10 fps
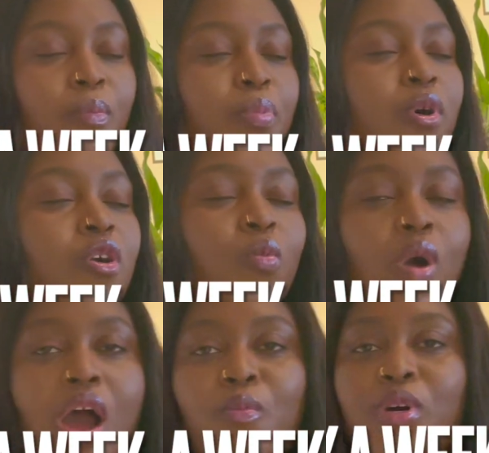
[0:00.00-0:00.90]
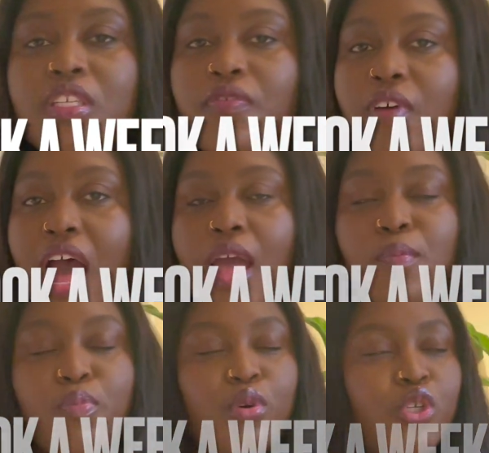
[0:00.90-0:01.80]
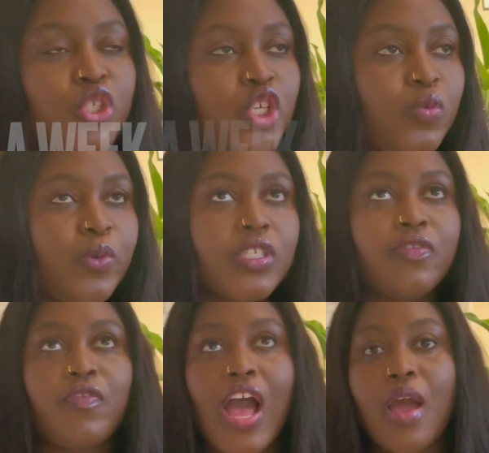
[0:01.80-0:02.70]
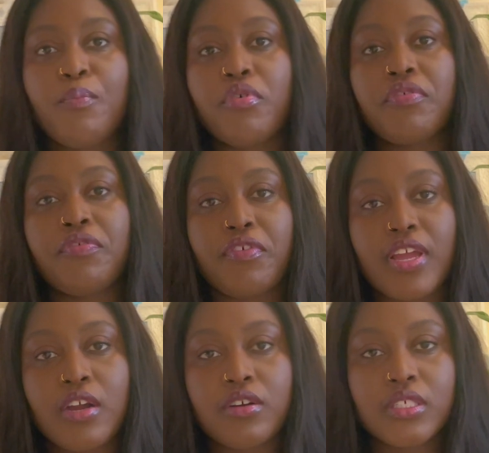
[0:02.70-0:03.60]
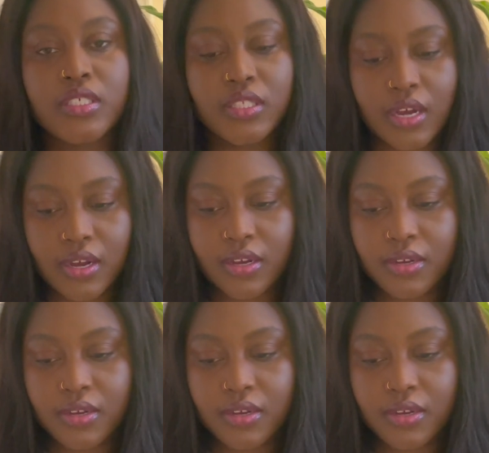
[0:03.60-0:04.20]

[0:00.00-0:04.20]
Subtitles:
Book 1 was fine, book 2 was fine, book 3 I got stuck.